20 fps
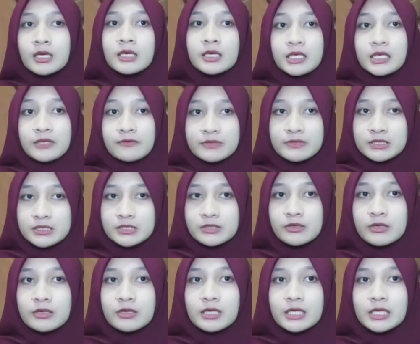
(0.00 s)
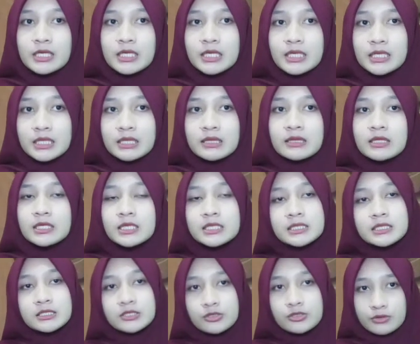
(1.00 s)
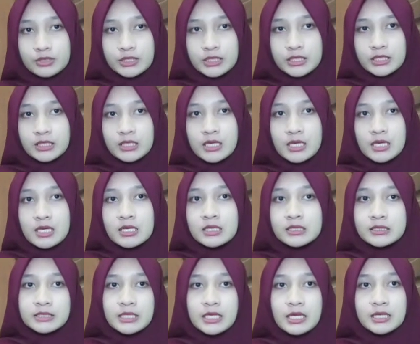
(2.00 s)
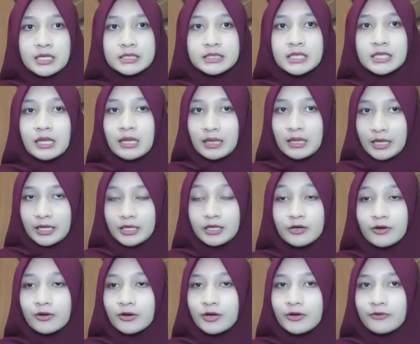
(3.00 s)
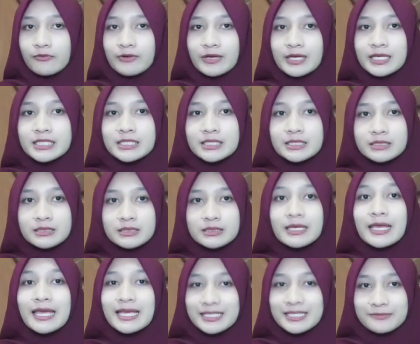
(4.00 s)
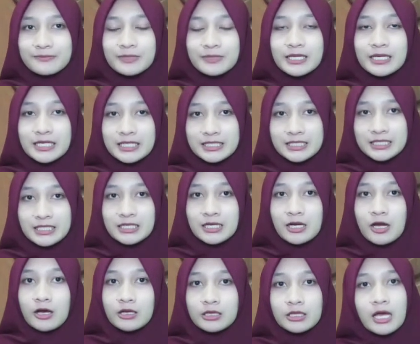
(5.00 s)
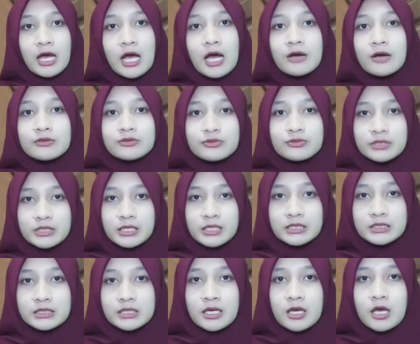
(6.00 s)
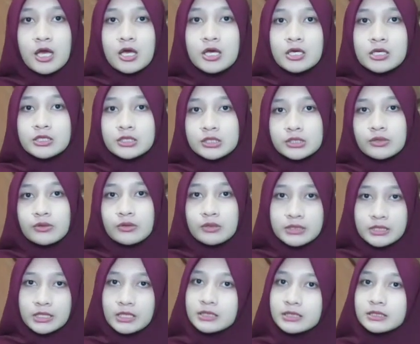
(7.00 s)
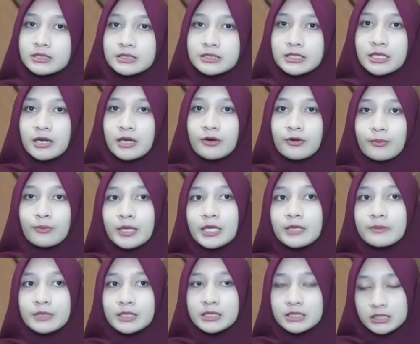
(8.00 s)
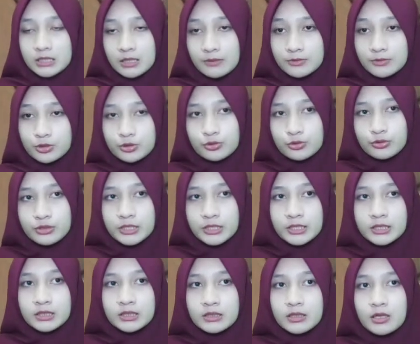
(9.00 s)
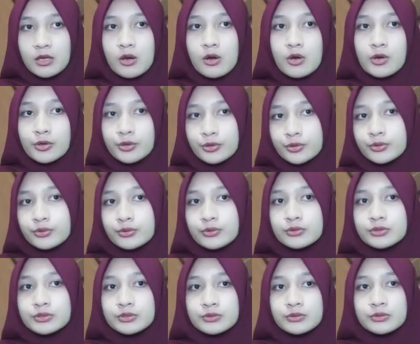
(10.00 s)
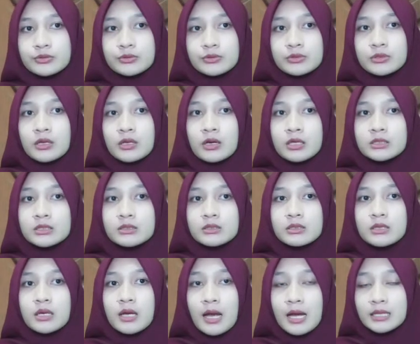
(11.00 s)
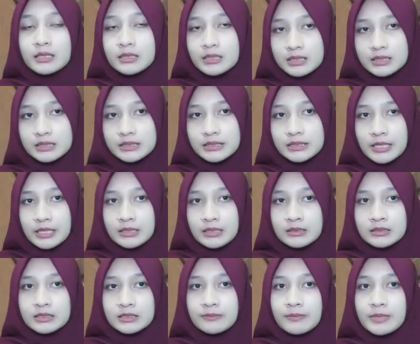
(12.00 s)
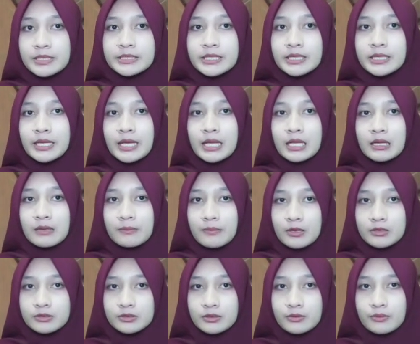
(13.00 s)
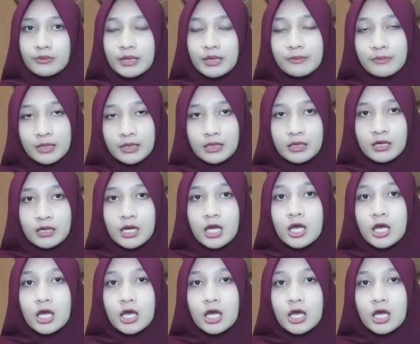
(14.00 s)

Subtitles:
Even so, in this study, there is a lack of explanation on how to teach, so that there may be some students who do not understand the material about grammar